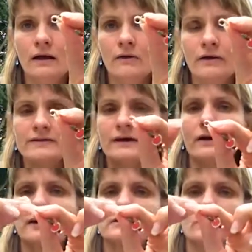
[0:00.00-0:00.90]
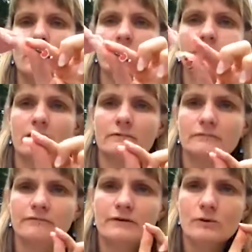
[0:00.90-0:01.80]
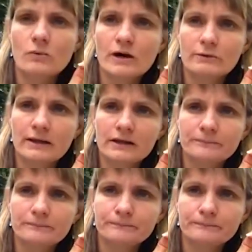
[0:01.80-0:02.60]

Right there, and it's a watermelon, female watermelon.